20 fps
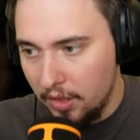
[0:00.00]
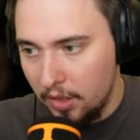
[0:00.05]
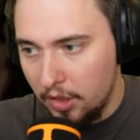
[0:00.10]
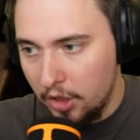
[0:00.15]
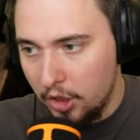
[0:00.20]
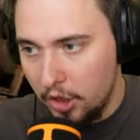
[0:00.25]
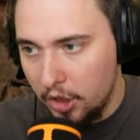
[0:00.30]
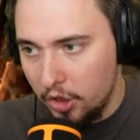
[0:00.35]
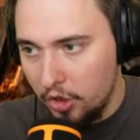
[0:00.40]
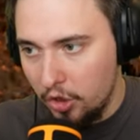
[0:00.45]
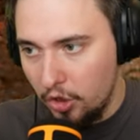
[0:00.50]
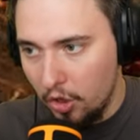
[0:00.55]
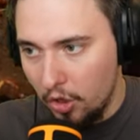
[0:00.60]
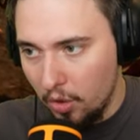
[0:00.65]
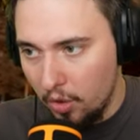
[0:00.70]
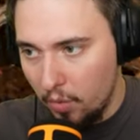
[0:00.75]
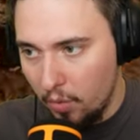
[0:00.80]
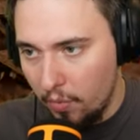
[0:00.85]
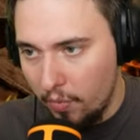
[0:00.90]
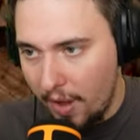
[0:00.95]
Because you
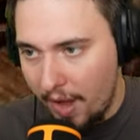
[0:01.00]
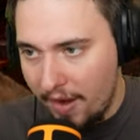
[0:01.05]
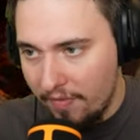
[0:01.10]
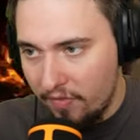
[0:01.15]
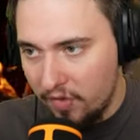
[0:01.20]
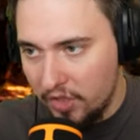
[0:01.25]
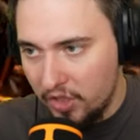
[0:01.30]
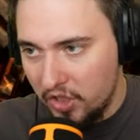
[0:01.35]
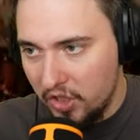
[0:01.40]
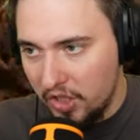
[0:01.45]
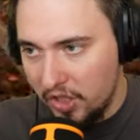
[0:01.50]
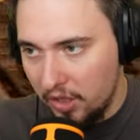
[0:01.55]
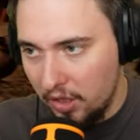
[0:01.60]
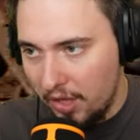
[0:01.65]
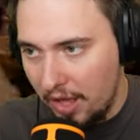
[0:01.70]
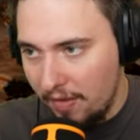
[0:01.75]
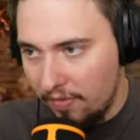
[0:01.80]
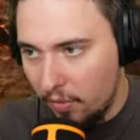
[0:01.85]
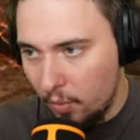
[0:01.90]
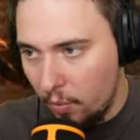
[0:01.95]
know, every single
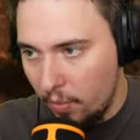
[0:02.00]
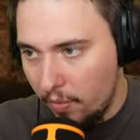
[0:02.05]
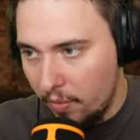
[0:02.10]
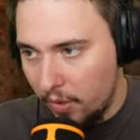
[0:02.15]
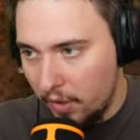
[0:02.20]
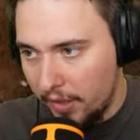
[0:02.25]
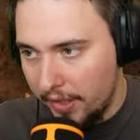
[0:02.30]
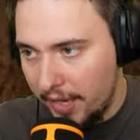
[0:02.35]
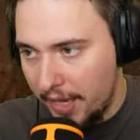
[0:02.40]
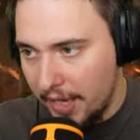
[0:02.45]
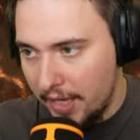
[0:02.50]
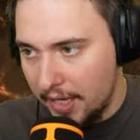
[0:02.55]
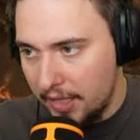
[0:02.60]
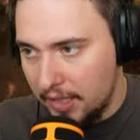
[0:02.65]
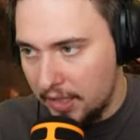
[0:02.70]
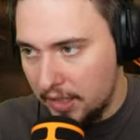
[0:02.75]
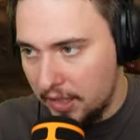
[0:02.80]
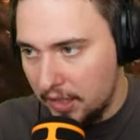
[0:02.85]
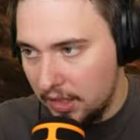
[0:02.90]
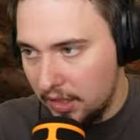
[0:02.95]
level we will
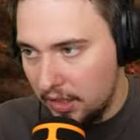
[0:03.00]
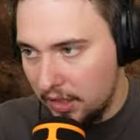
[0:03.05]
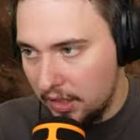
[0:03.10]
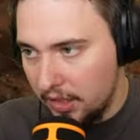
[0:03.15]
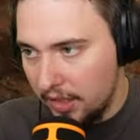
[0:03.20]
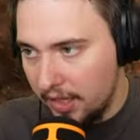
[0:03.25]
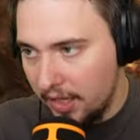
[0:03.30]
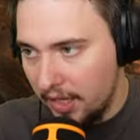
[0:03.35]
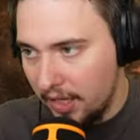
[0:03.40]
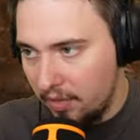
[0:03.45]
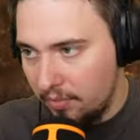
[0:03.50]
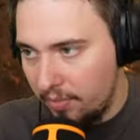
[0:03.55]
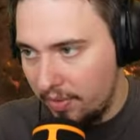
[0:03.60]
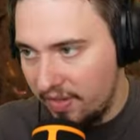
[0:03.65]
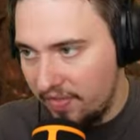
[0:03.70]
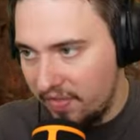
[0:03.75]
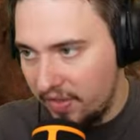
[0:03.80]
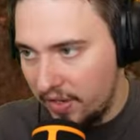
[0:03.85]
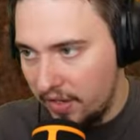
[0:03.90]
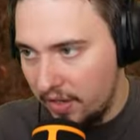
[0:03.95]
get get
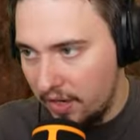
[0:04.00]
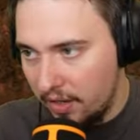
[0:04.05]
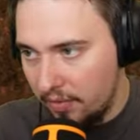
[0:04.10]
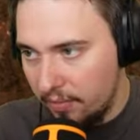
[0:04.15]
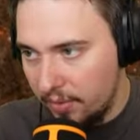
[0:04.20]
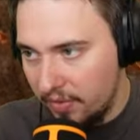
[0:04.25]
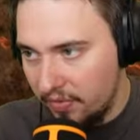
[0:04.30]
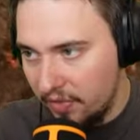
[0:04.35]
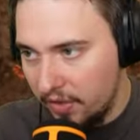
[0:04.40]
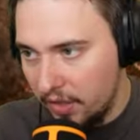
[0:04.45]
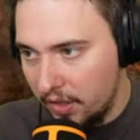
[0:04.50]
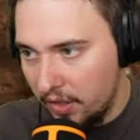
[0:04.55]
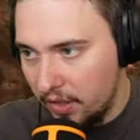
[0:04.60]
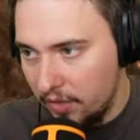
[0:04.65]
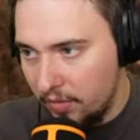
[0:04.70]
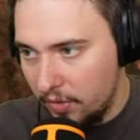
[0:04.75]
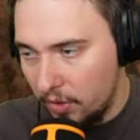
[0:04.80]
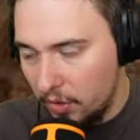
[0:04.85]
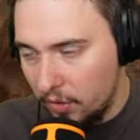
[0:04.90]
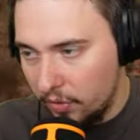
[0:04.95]
beefier and beefier.
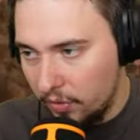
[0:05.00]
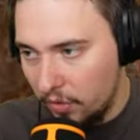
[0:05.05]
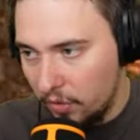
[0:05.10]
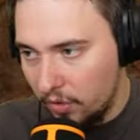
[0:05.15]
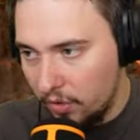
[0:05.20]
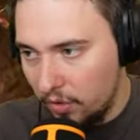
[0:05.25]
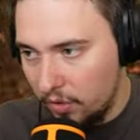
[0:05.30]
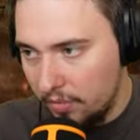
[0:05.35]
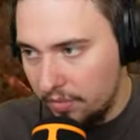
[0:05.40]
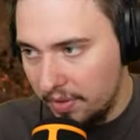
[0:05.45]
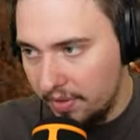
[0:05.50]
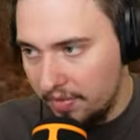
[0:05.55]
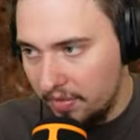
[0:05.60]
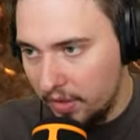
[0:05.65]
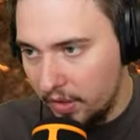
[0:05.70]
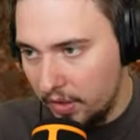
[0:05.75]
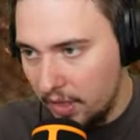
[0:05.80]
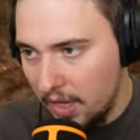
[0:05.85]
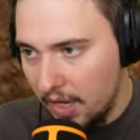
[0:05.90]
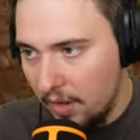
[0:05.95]
Oh, not not
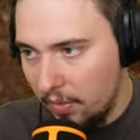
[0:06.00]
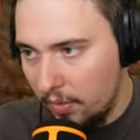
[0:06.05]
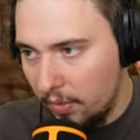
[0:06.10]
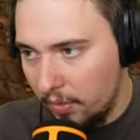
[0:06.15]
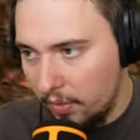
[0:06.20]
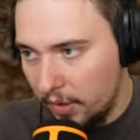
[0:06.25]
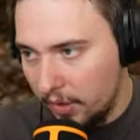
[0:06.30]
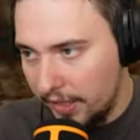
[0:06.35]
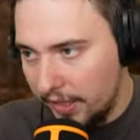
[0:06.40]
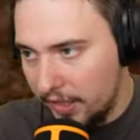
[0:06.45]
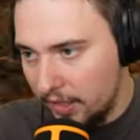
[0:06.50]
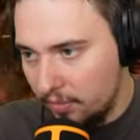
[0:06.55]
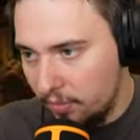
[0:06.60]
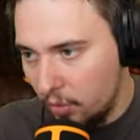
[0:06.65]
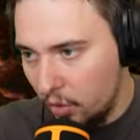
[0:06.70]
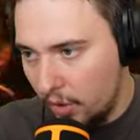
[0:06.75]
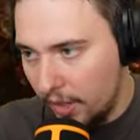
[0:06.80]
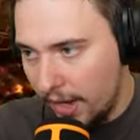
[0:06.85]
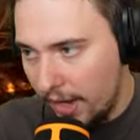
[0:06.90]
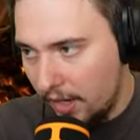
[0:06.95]
beefier. We will get
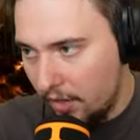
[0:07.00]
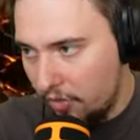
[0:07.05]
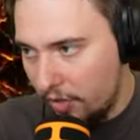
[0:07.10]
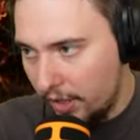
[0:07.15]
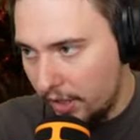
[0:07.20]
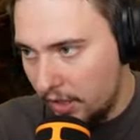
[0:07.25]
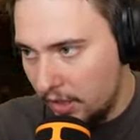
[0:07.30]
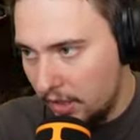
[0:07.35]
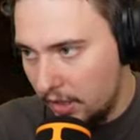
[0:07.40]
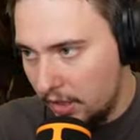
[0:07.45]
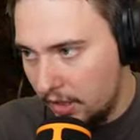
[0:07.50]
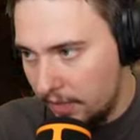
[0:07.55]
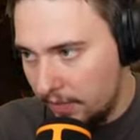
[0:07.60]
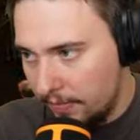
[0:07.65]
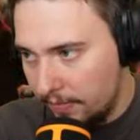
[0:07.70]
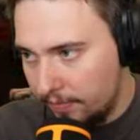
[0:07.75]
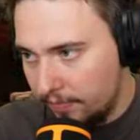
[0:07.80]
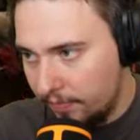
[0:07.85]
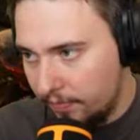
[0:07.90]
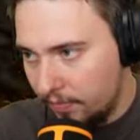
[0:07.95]
more angry.
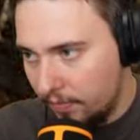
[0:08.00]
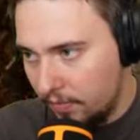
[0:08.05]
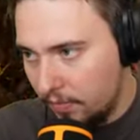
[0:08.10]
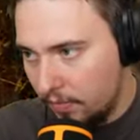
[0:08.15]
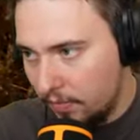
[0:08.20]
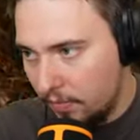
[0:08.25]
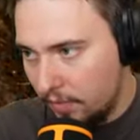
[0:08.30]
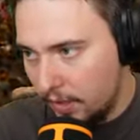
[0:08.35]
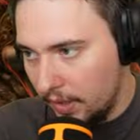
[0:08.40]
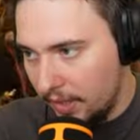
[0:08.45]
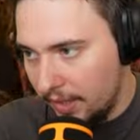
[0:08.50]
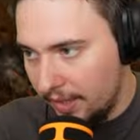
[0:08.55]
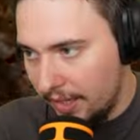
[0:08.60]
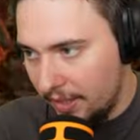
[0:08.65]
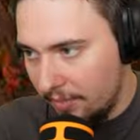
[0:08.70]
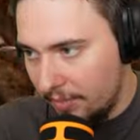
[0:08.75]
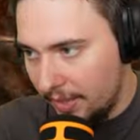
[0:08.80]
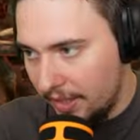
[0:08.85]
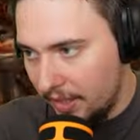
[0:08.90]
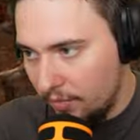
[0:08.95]
And that
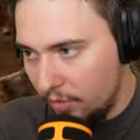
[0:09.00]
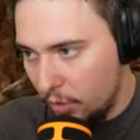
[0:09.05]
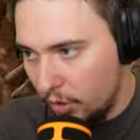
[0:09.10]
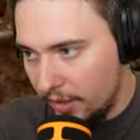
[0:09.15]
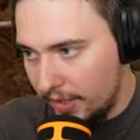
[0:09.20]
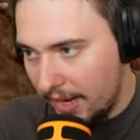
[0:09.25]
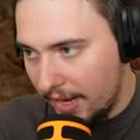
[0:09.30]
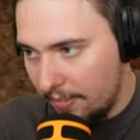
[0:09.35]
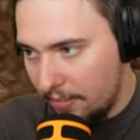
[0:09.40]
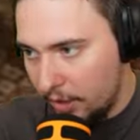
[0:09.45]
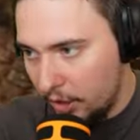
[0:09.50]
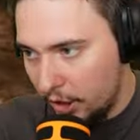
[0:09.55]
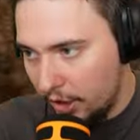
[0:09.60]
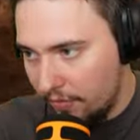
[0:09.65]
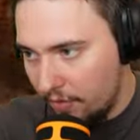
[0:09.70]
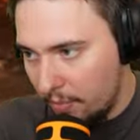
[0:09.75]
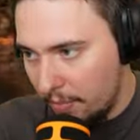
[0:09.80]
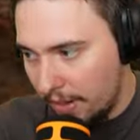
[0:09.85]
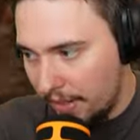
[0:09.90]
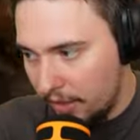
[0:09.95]
means more damage.
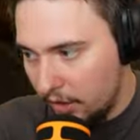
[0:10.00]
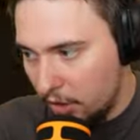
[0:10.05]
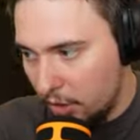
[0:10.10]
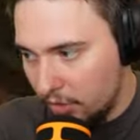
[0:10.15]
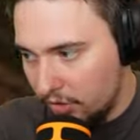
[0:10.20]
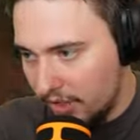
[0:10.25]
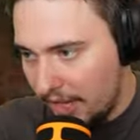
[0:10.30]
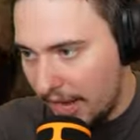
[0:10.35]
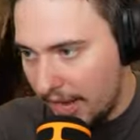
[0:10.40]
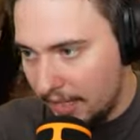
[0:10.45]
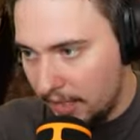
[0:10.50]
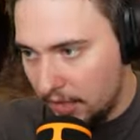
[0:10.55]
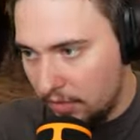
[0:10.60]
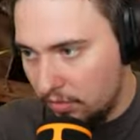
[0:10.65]
Everybody knows that.